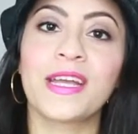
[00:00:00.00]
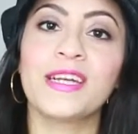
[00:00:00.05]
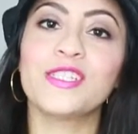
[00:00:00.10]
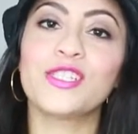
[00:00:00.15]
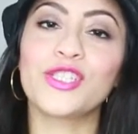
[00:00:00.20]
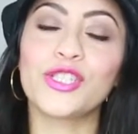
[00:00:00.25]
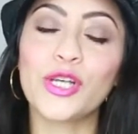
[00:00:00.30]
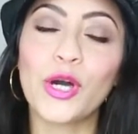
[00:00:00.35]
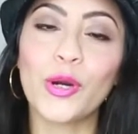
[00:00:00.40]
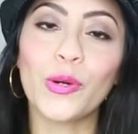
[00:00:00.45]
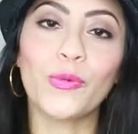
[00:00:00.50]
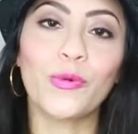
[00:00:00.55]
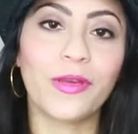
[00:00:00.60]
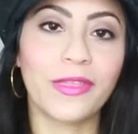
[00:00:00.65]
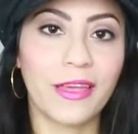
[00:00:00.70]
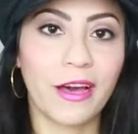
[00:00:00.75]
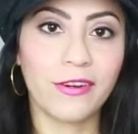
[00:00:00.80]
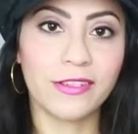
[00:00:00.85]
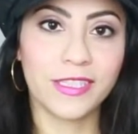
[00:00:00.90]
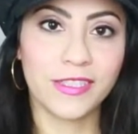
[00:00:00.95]
So
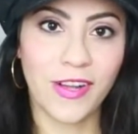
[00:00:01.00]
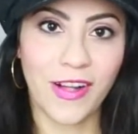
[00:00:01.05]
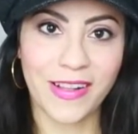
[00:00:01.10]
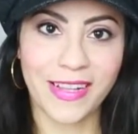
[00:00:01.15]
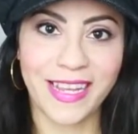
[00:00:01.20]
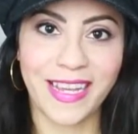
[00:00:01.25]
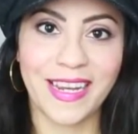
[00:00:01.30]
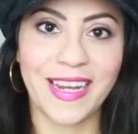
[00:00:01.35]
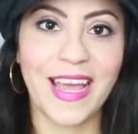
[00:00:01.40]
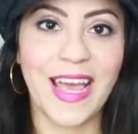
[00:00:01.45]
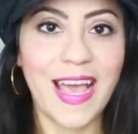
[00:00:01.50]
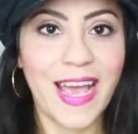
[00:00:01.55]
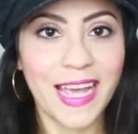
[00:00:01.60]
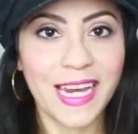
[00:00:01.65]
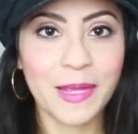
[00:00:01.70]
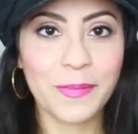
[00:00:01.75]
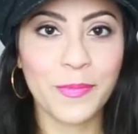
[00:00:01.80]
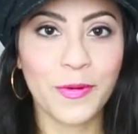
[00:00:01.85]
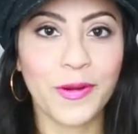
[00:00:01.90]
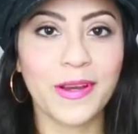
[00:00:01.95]
without talking
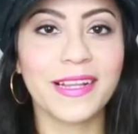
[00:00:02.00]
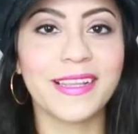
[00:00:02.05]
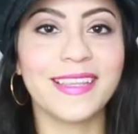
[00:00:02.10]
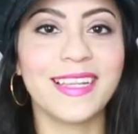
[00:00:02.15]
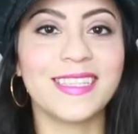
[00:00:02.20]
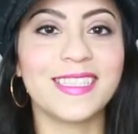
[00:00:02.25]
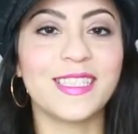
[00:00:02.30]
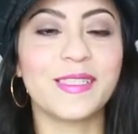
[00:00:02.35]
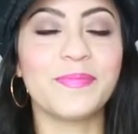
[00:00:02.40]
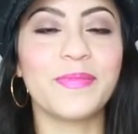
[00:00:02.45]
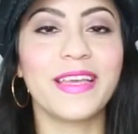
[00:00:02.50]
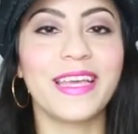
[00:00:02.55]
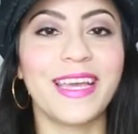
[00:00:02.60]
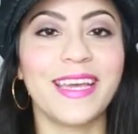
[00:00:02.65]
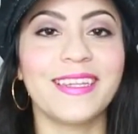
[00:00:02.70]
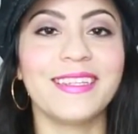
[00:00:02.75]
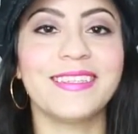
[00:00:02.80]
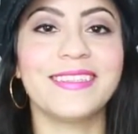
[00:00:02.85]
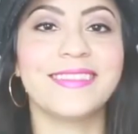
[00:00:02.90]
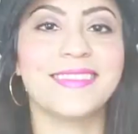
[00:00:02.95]
anymore, let's
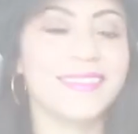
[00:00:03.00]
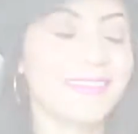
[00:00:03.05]
begin.